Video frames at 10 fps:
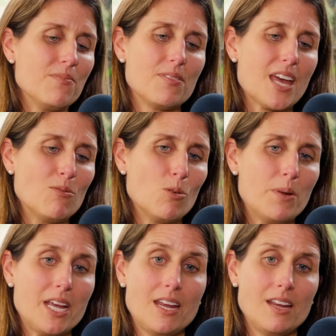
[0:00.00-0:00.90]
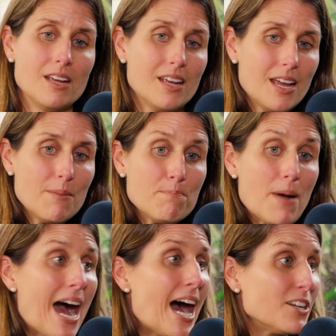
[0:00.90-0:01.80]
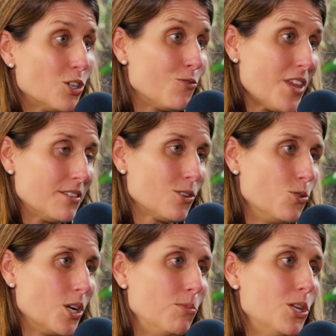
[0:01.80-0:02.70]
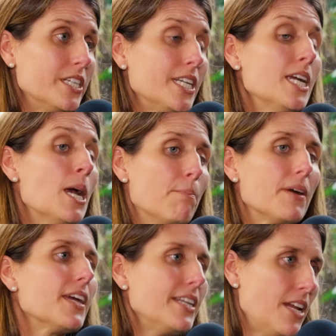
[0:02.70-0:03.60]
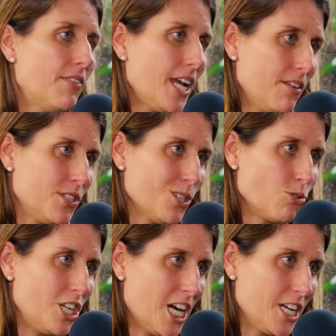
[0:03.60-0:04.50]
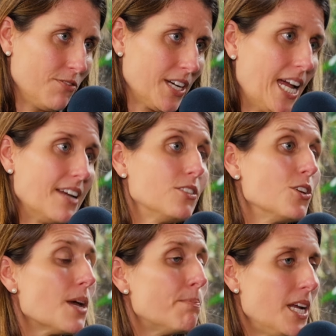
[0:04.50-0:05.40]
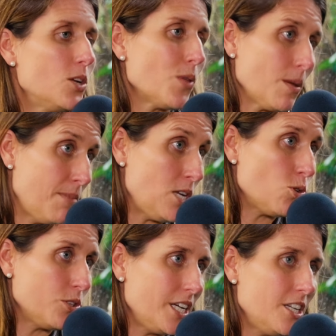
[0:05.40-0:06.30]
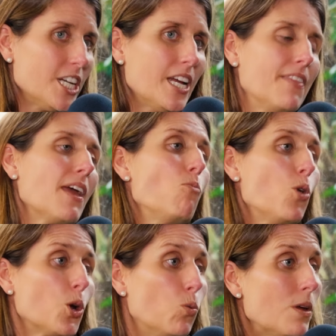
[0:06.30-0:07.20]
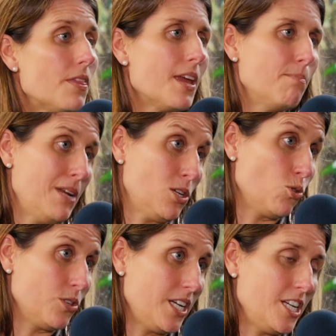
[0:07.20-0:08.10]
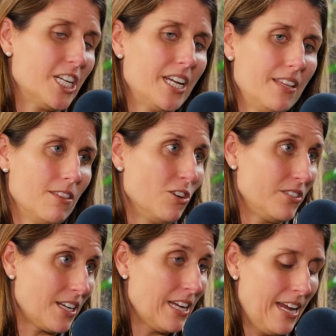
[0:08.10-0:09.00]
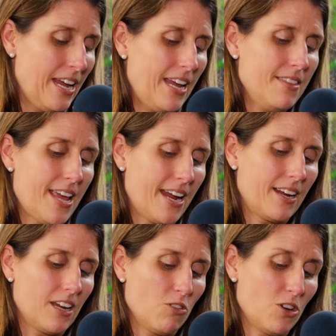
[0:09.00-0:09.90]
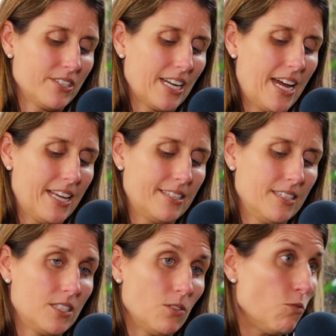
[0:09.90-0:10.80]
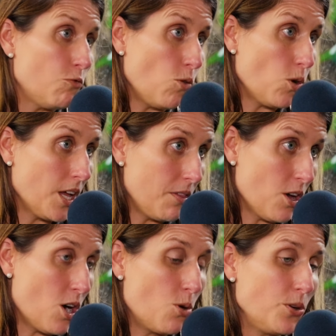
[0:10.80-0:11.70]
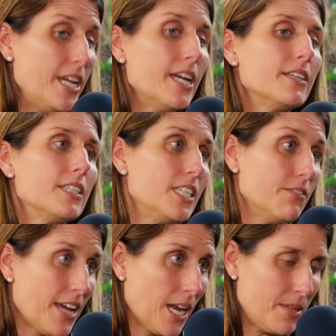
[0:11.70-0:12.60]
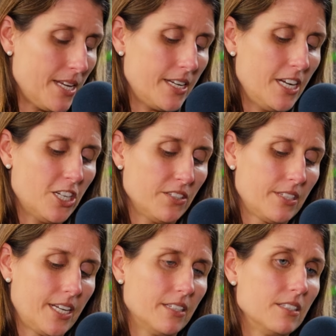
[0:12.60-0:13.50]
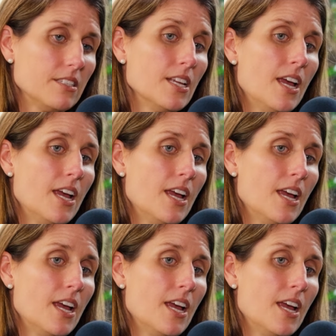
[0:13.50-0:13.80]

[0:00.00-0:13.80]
They will be part of that school community, but they never have sole charge of a class. So they're paired with a mentor teacher, and they work with that mentor teacher in those classes for the whole year to develop their teaching skills.